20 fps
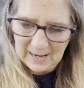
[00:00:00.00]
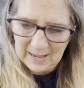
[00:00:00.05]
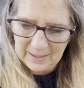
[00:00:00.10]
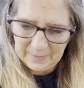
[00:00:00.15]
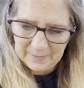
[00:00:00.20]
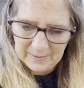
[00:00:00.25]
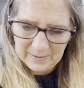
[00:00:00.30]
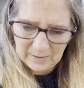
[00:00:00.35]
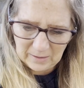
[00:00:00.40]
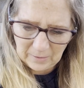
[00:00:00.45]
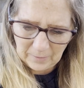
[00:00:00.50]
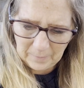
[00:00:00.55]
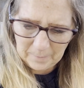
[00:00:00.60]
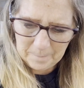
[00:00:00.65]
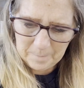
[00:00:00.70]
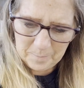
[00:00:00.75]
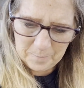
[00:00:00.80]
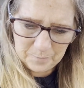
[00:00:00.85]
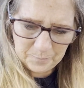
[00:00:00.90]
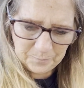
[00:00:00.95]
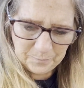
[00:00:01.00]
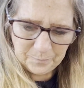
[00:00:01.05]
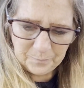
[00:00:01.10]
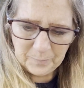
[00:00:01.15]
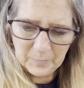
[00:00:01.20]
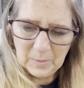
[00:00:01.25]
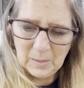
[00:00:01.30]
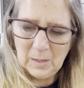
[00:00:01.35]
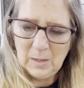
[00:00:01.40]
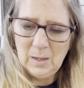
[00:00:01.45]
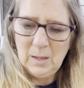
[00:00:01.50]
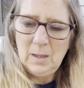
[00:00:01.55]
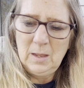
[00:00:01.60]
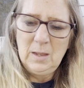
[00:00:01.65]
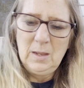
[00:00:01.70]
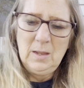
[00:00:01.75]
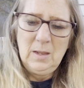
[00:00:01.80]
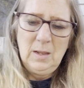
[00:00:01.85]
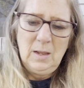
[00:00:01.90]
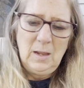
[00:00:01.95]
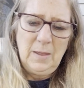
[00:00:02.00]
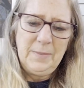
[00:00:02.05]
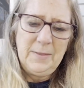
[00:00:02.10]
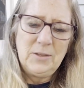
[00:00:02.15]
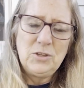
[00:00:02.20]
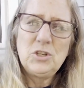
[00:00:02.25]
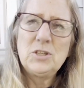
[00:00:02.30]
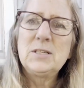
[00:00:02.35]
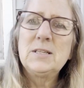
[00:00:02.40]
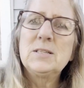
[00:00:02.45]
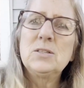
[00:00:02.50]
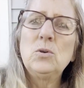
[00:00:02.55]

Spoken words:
on there. And then just this